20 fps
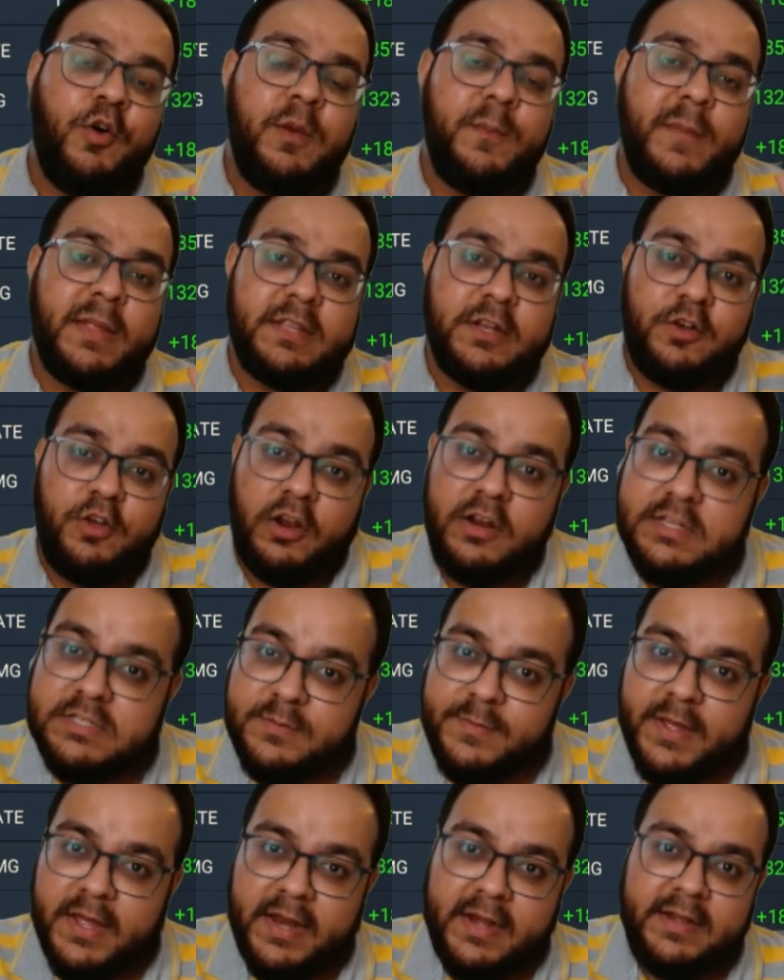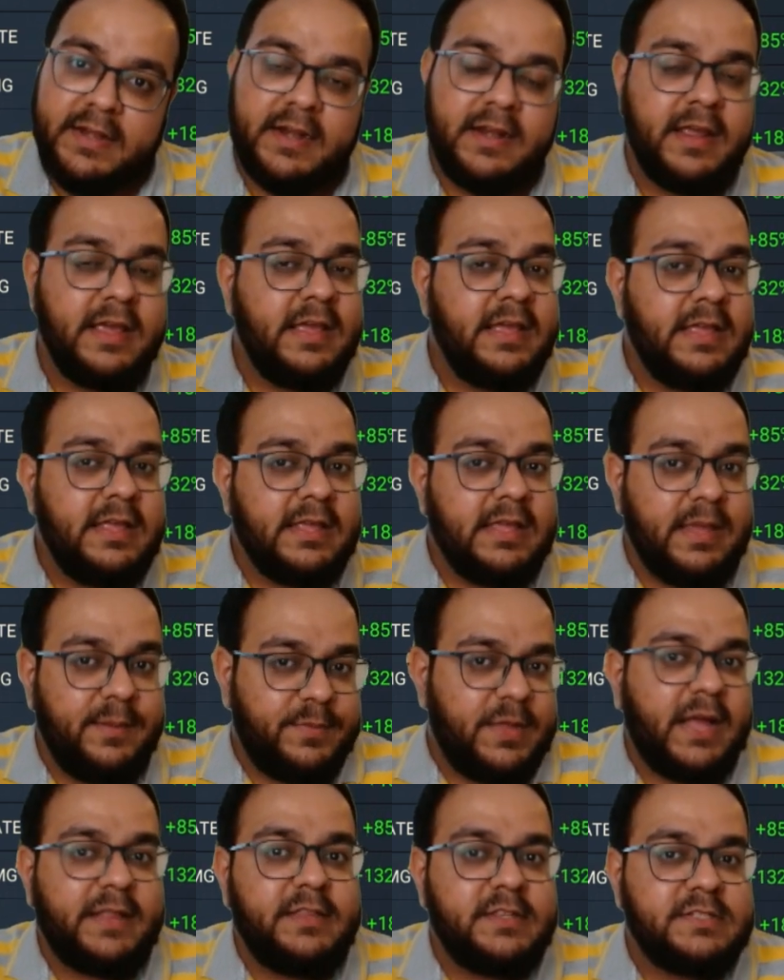methodology behind it, keep
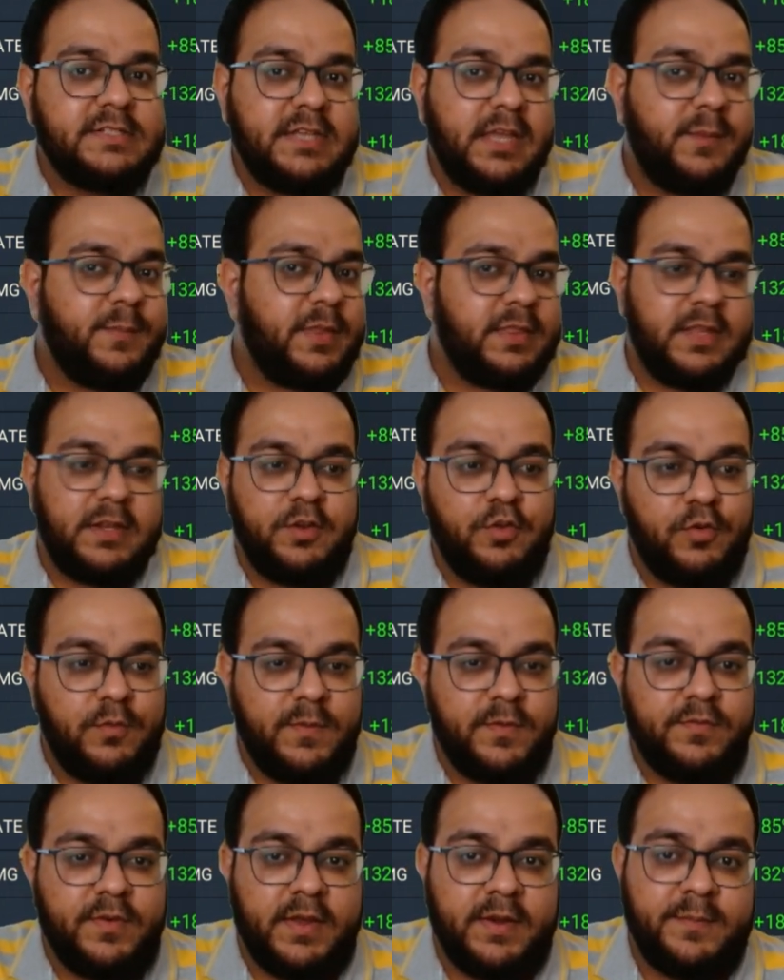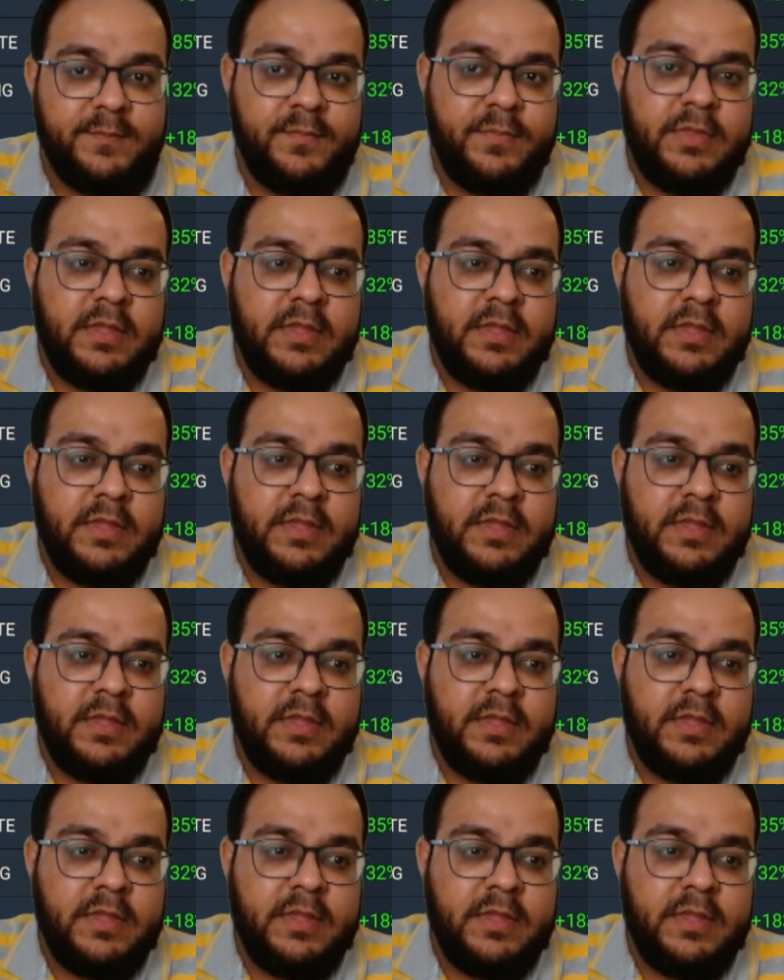that the same, and then you'll be fine.